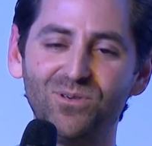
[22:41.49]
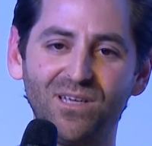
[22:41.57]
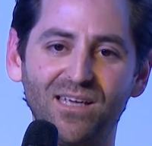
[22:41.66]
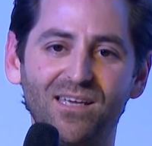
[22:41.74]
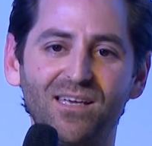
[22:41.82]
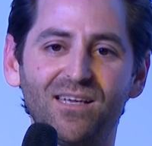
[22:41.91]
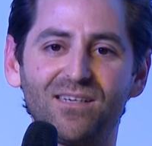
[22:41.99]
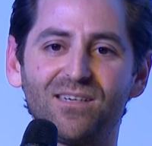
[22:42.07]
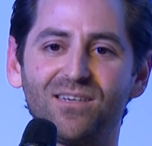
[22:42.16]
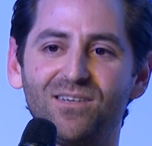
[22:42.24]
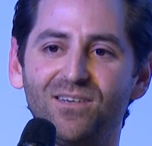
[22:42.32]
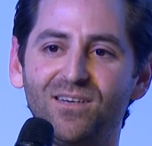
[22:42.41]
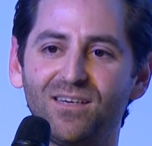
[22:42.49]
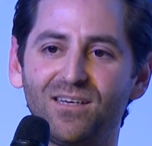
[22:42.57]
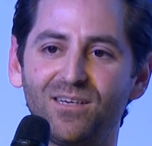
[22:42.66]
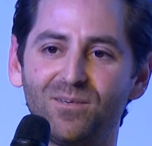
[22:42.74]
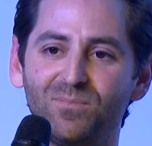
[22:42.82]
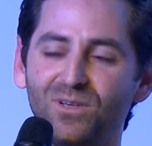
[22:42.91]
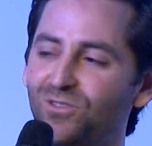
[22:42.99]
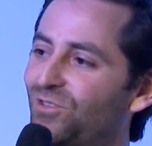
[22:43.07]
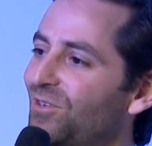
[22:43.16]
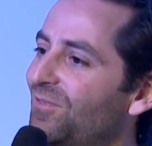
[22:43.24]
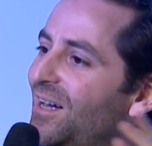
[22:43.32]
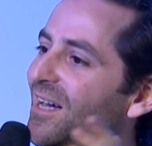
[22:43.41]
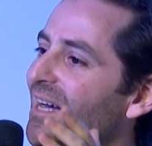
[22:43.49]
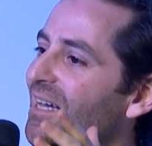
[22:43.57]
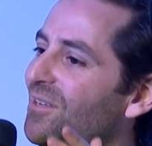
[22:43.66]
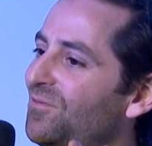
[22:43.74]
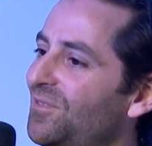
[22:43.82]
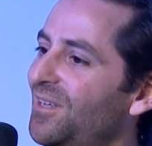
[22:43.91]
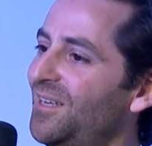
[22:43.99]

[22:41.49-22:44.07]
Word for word: can survive